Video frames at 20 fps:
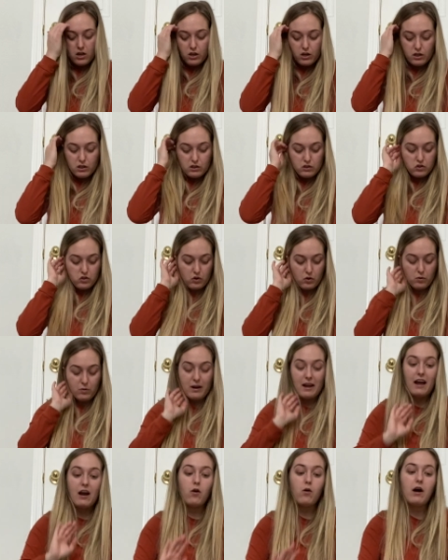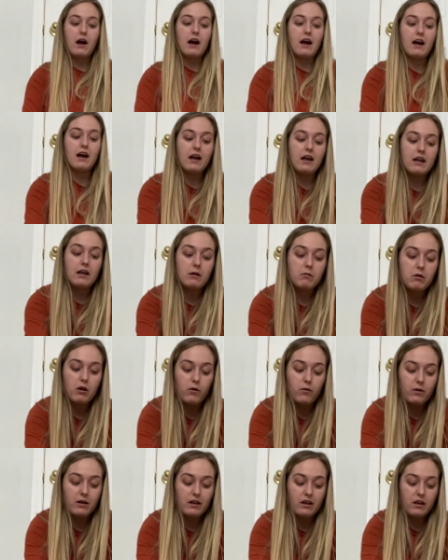So now I am
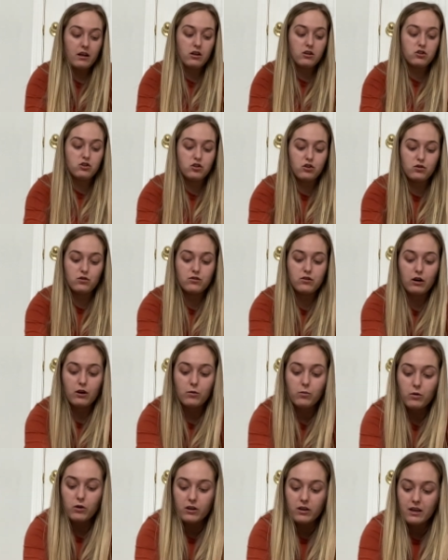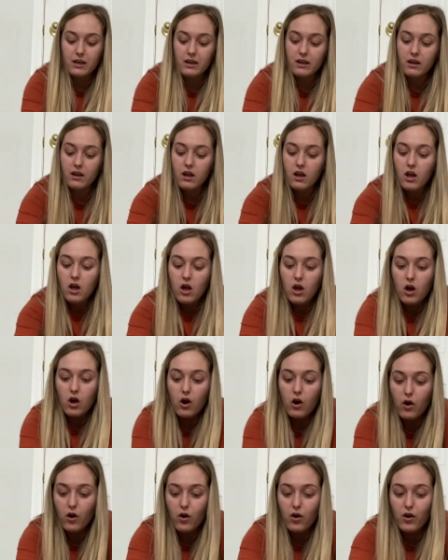going to start working
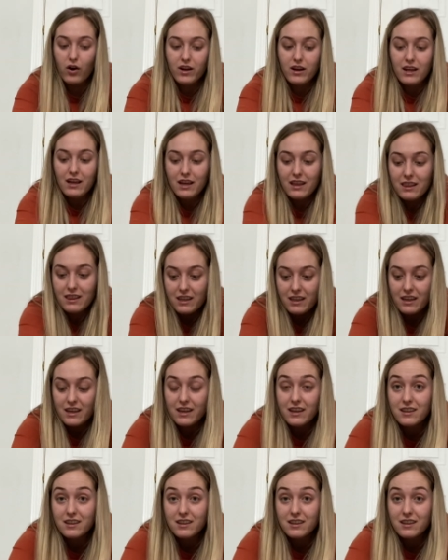on the